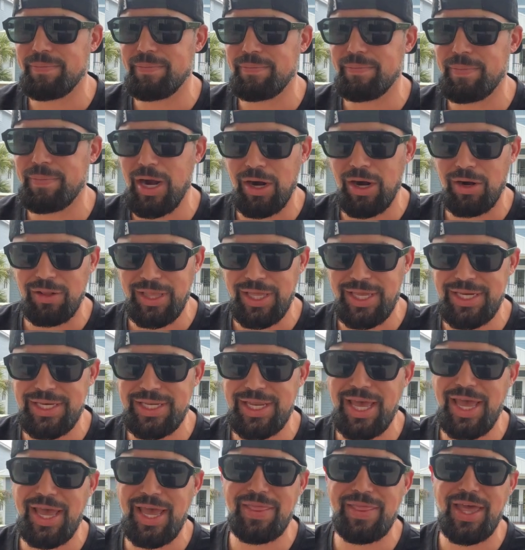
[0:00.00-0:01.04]
Maryland.
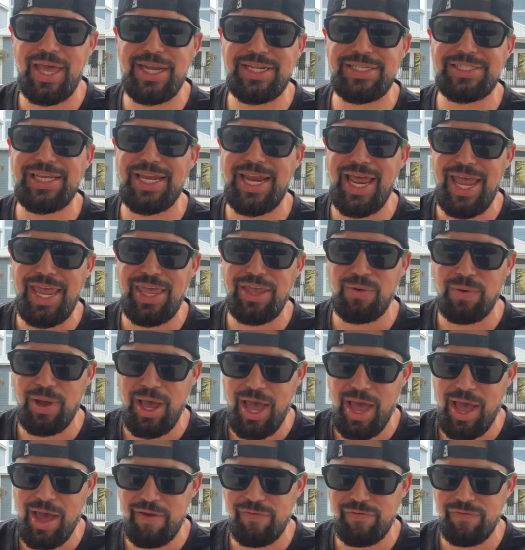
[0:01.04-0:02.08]
And then today you
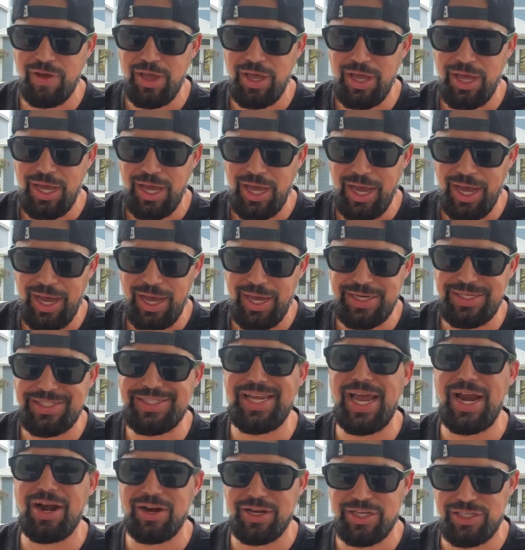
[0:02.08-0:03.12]
have
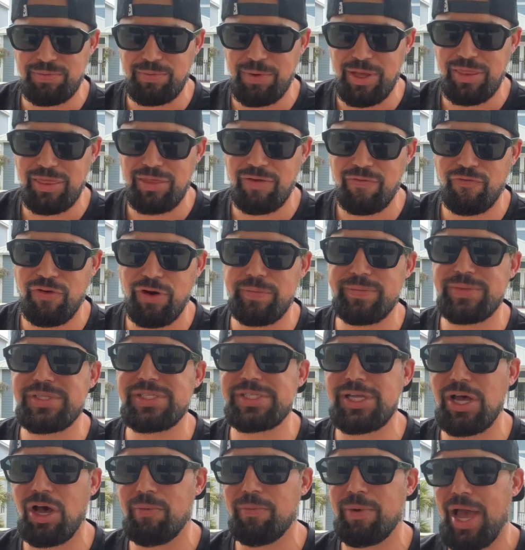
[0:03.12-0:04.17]
Derek Smith from
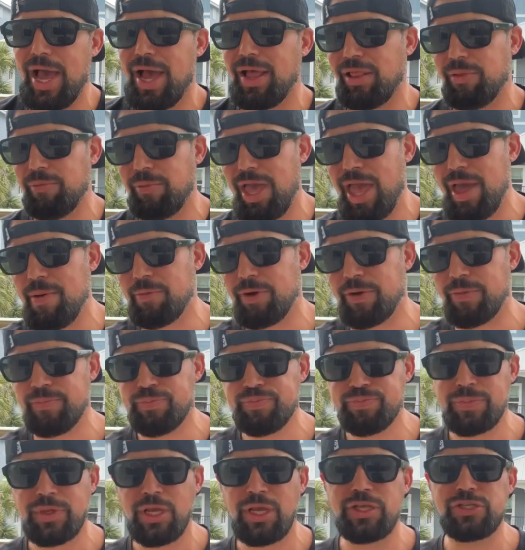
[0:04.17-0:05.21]
Selma, Alabama.
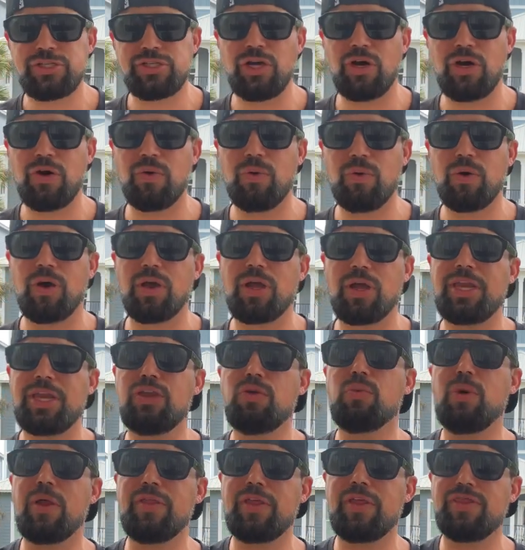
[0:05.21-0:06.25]
So can you
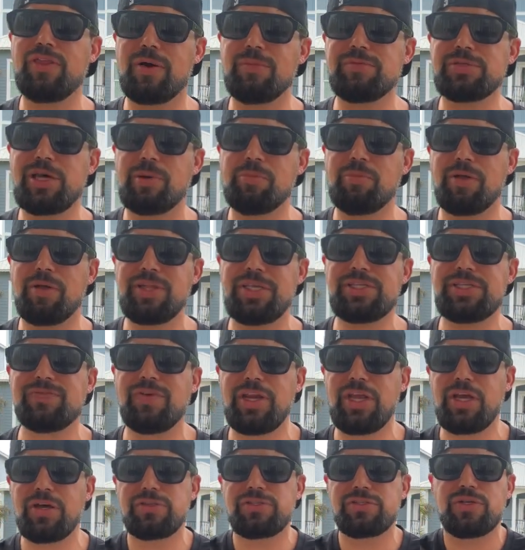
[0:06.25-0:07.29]
run the thumbs up on these
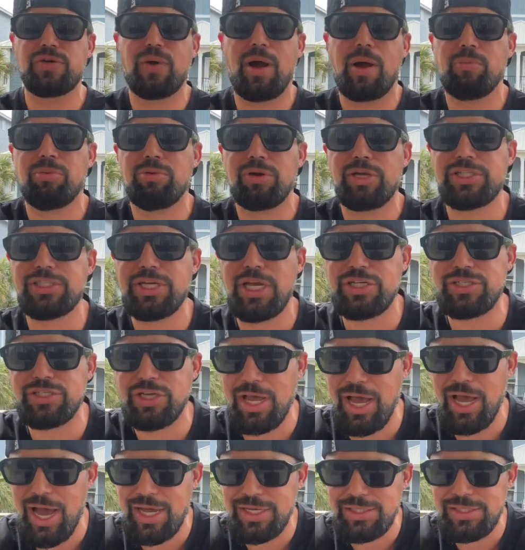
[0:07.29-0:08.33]
videos too? I appreciate you
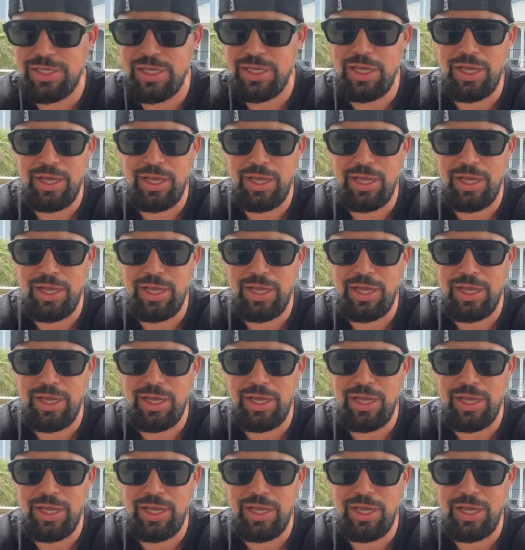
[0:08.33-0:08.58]
guys.